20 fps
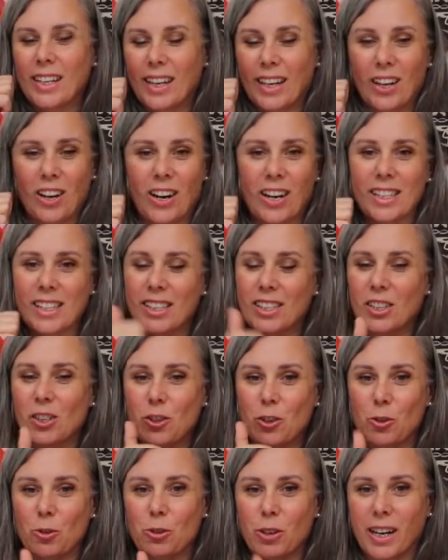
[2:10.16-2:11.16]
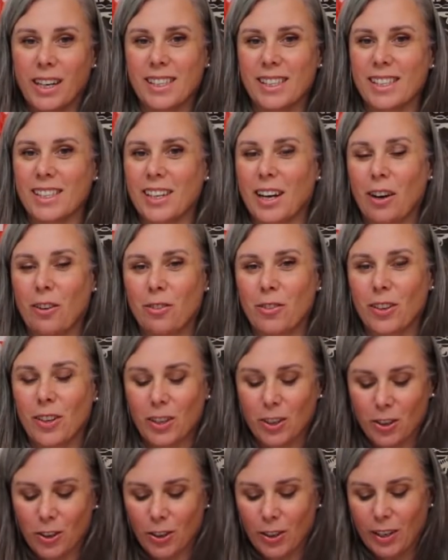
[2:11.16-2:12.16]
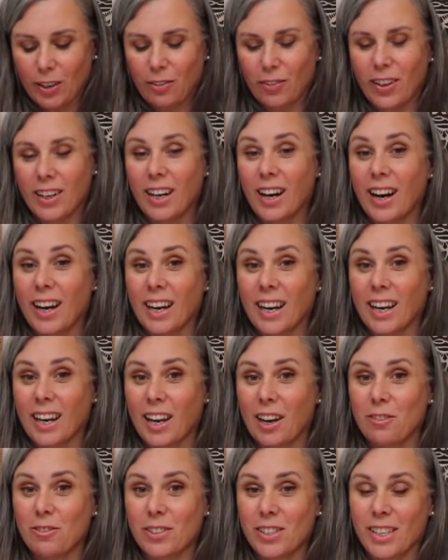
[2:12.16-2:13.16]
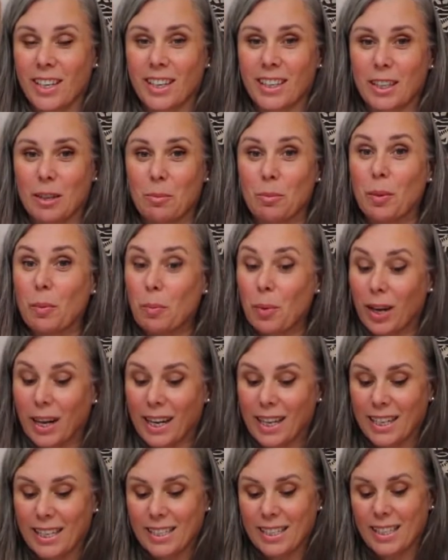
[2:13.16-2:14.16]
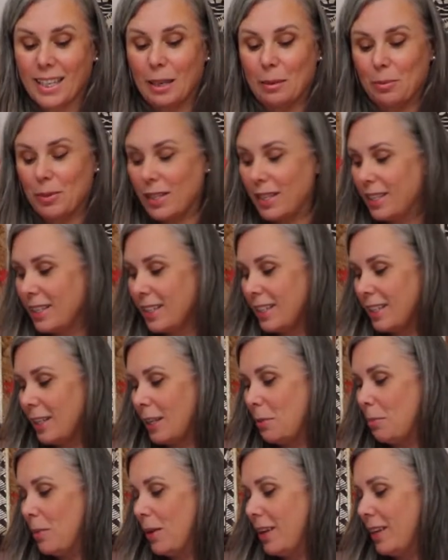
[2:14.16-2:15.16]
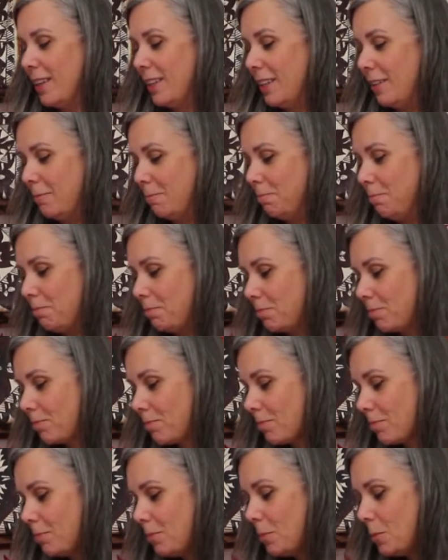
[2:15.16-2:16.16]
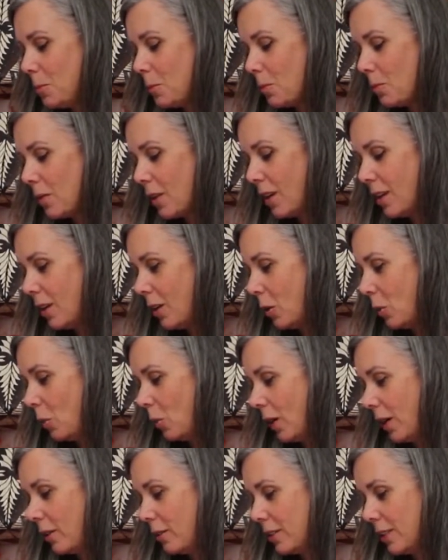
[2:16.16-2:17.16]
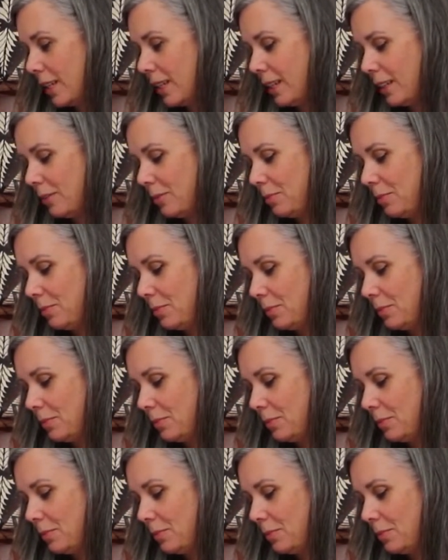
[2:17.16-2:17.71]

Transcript: guys, great stuff, good effort. I love seeing them. Please keep sending them in. Well done.